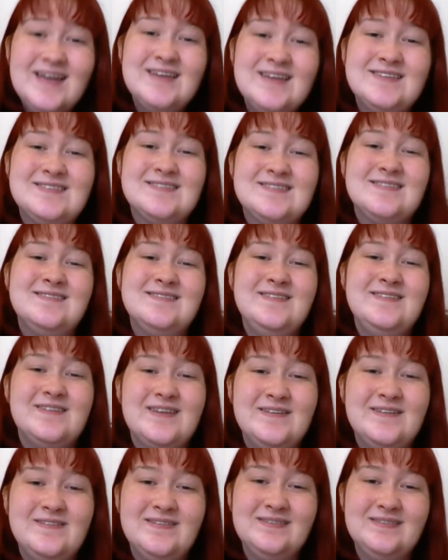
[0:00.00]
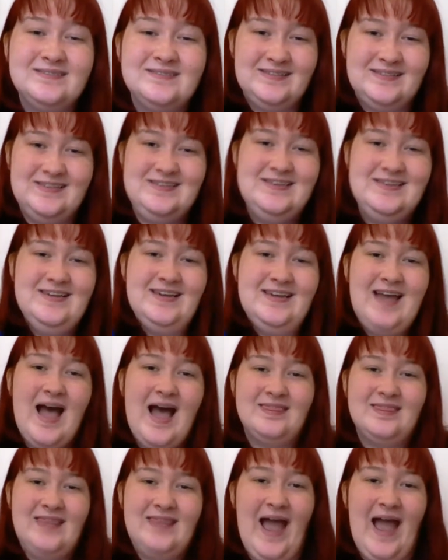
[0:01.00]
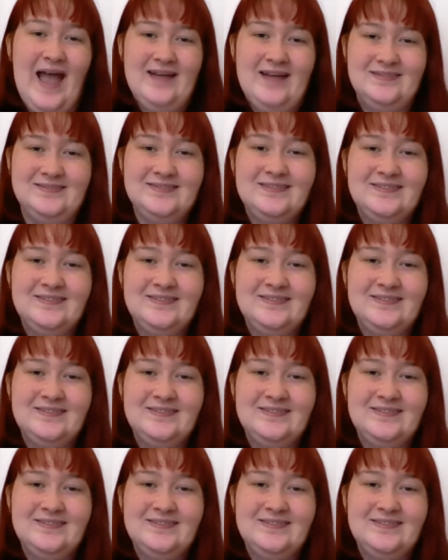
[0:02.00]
So you got that